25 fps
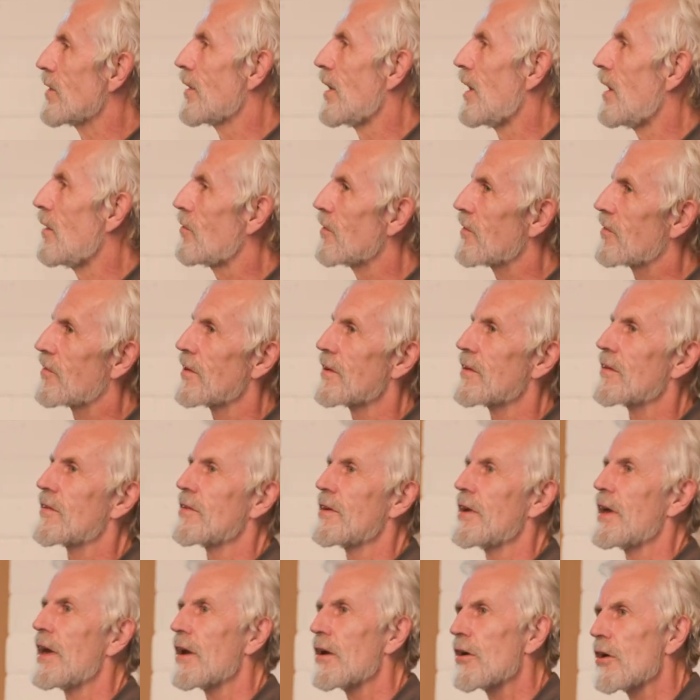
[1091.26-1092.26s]
than half a
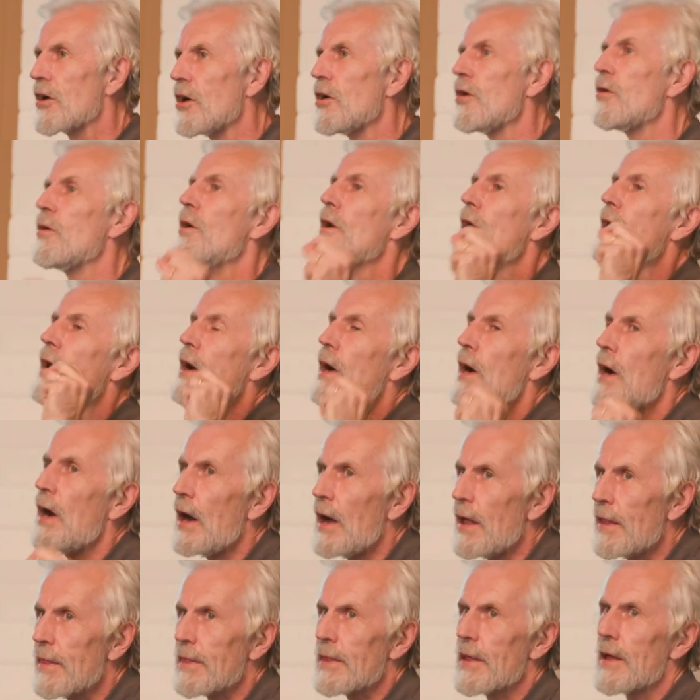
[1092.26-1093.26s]
century ago,
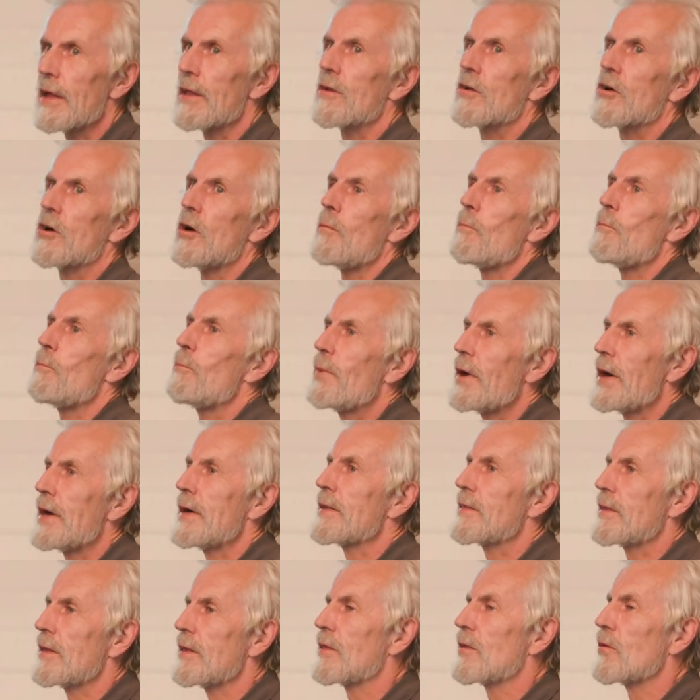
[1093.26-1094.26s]
and then
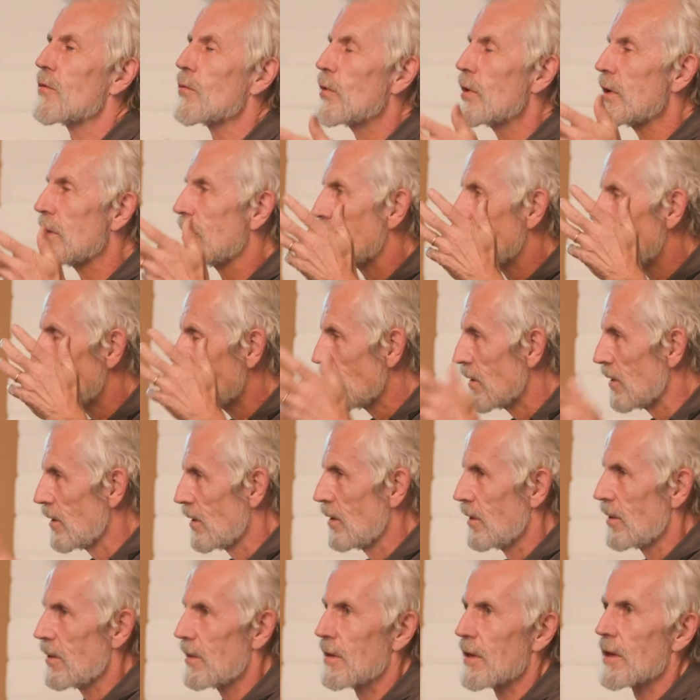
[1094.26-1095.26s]
compared it with
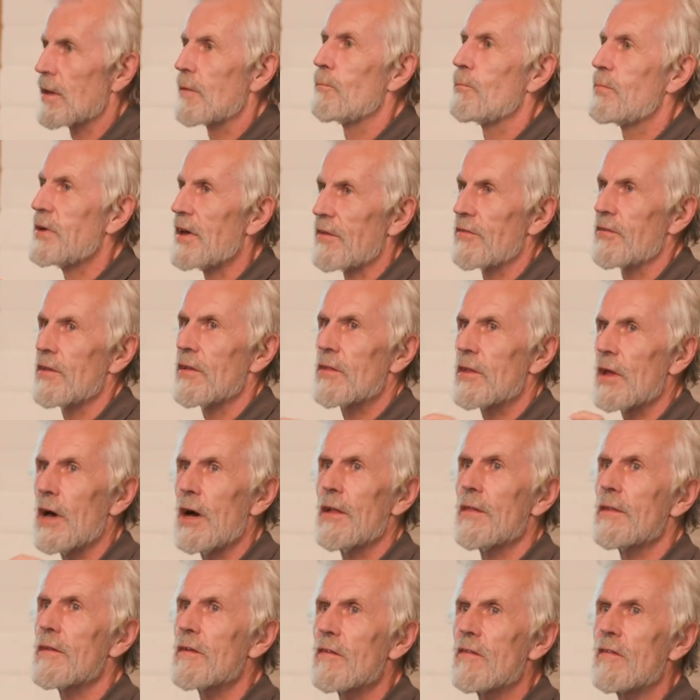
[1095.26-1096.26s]
the present
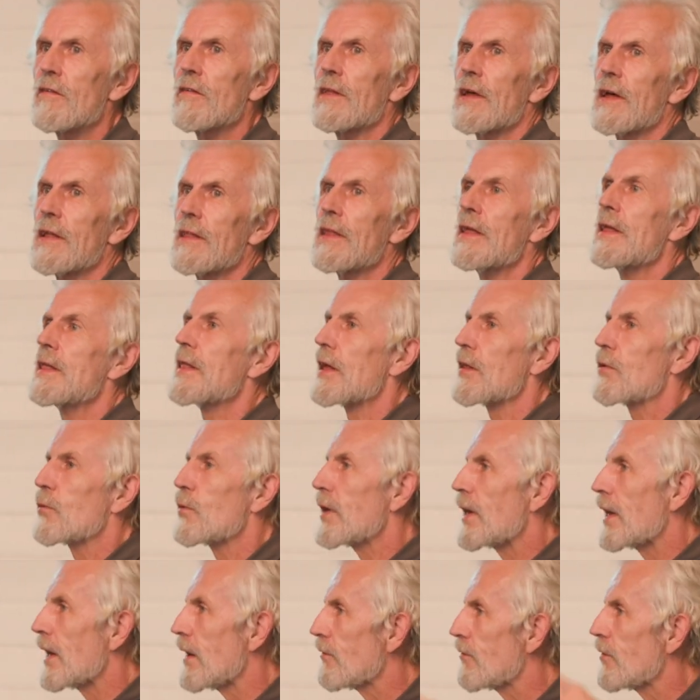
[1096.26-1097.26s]
understanding that
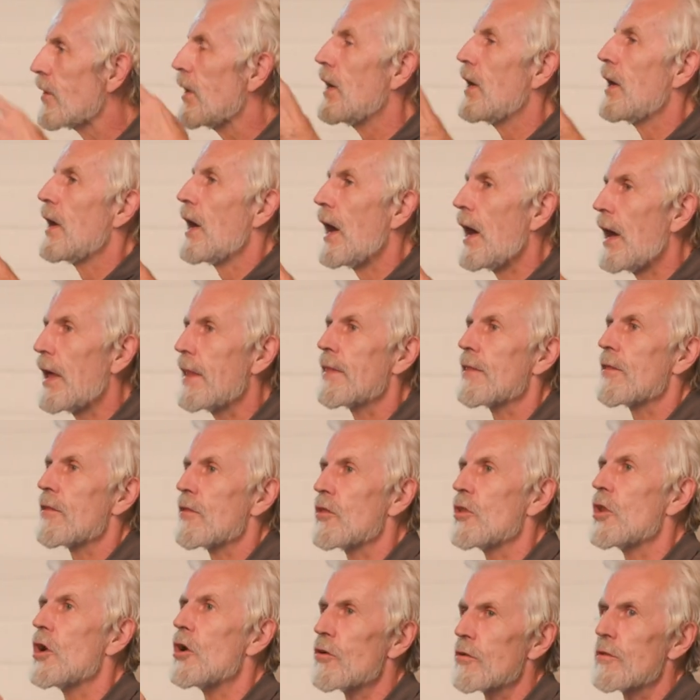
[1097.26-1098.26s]
we have
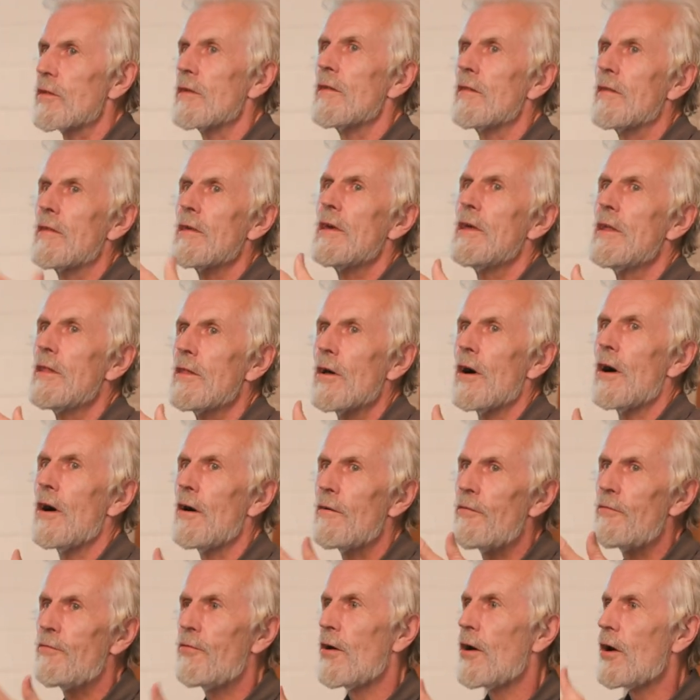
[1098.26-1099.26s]
and noted in
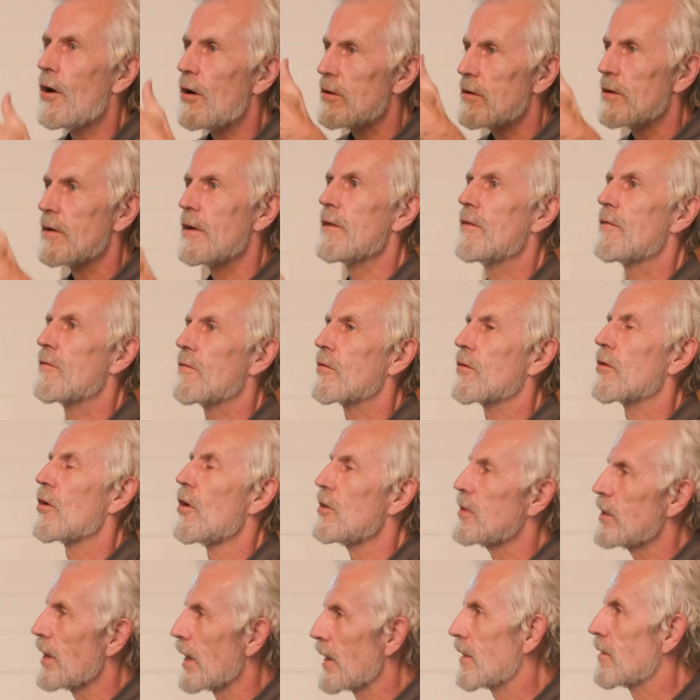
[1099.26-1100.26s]
how far it's
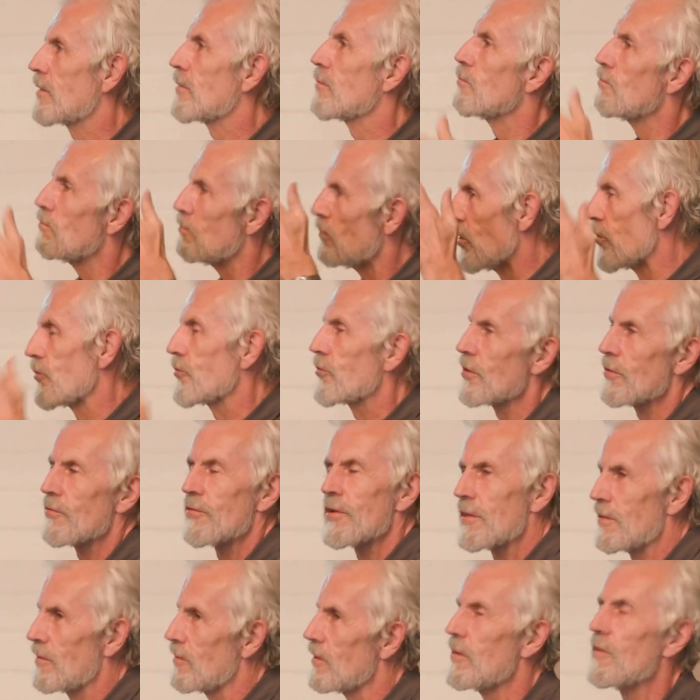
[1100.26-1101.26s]
correct. Most
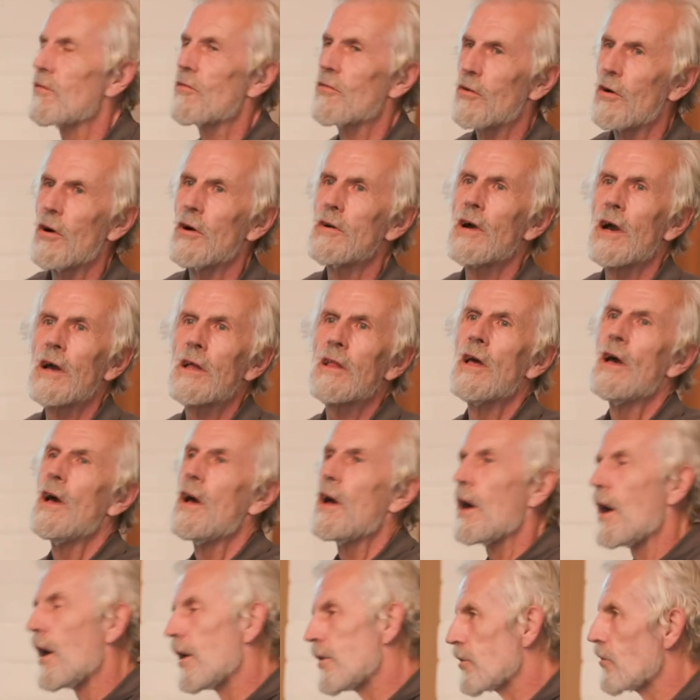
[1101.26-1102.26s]
of it is correct,
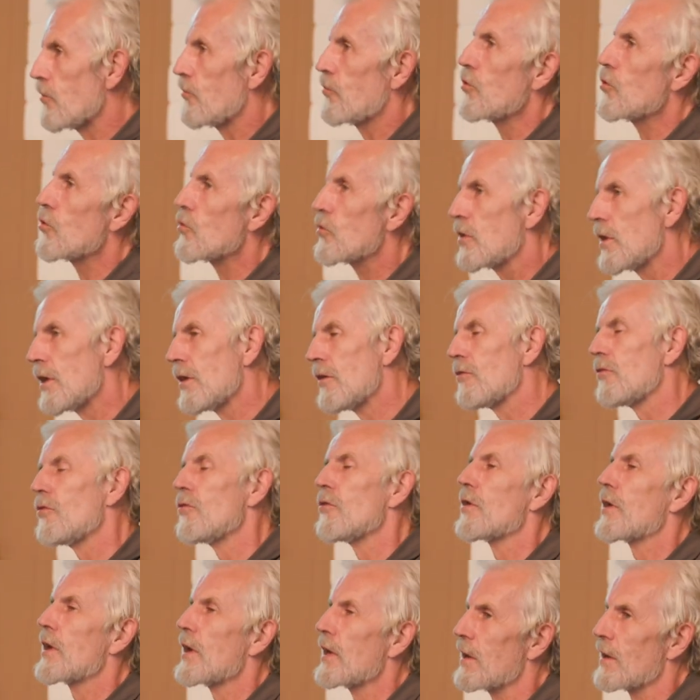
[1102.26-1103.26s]
and a few
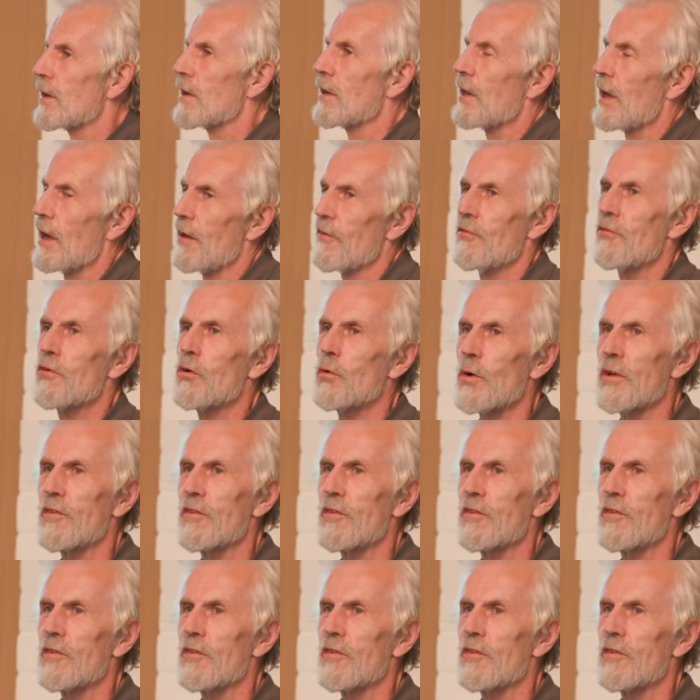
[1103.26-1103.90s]
things you can have